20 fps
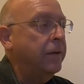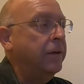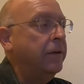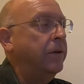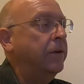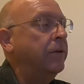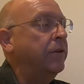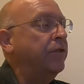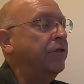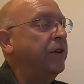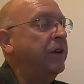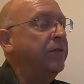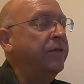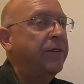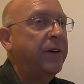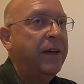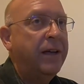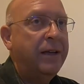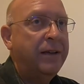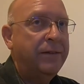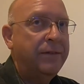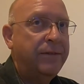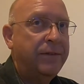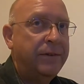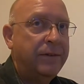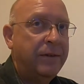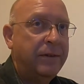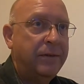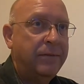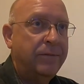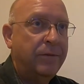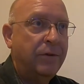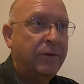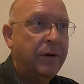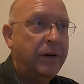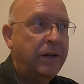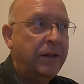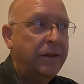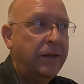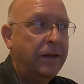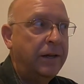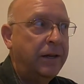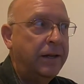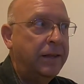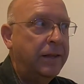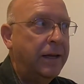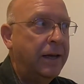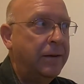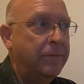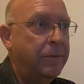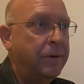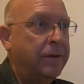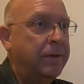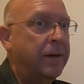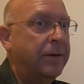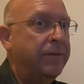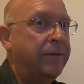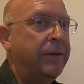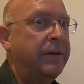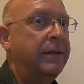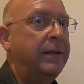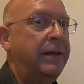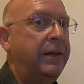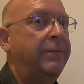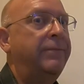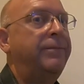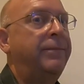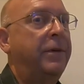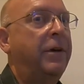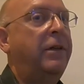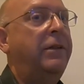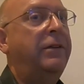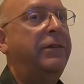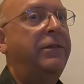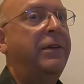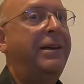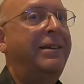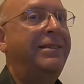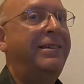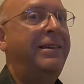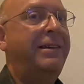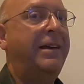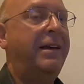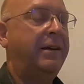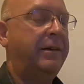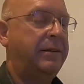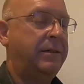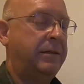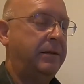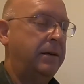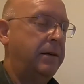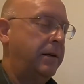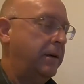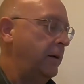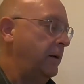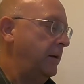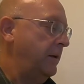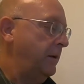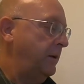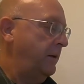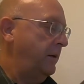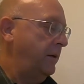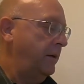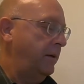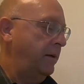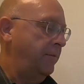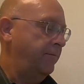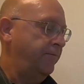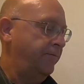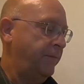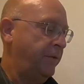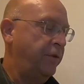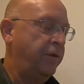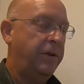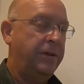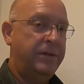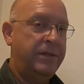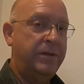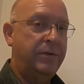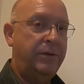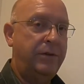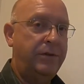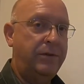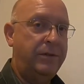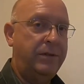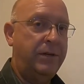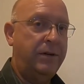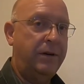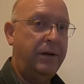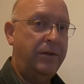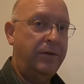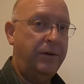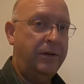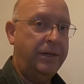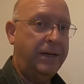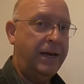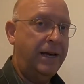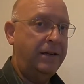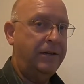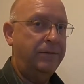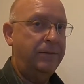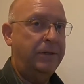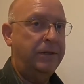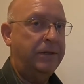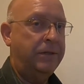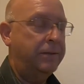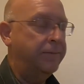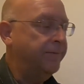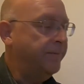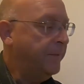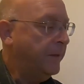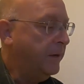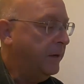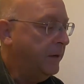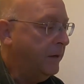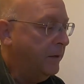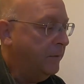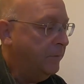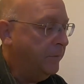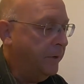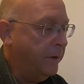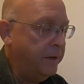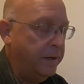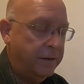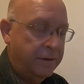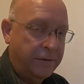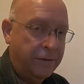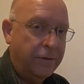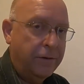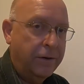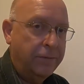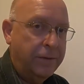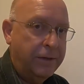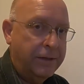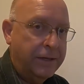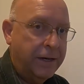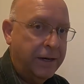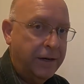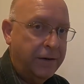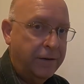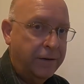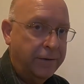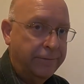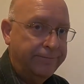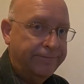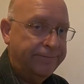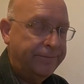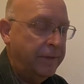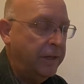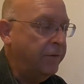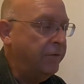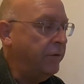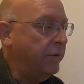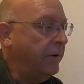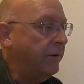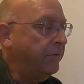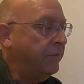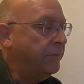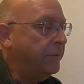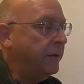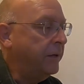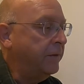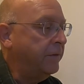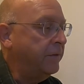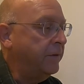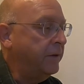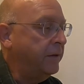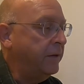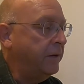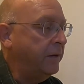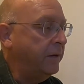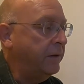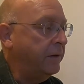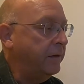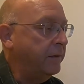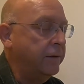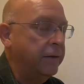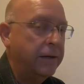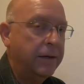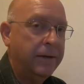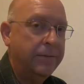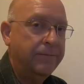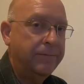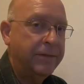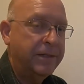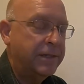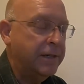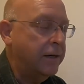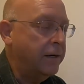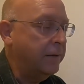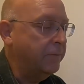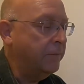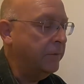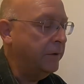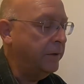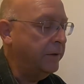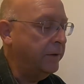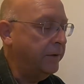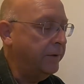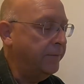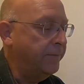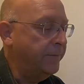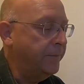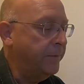you know, the Gen 5s or anything like that, but definitely on this 19X, you can still use their other attachments, but it's going to be tighter if you have a Picatinny setup on there,